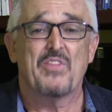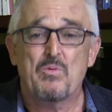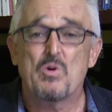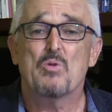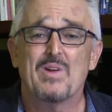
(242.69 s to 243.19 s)

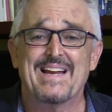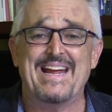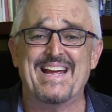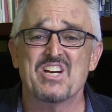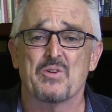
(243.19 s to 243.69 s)
then we're really
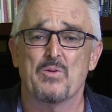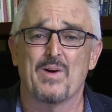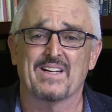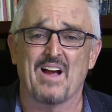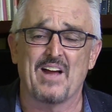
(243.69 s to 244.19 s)
hindering
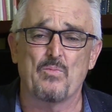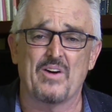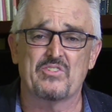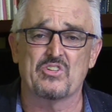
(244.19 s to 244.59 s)
what God wants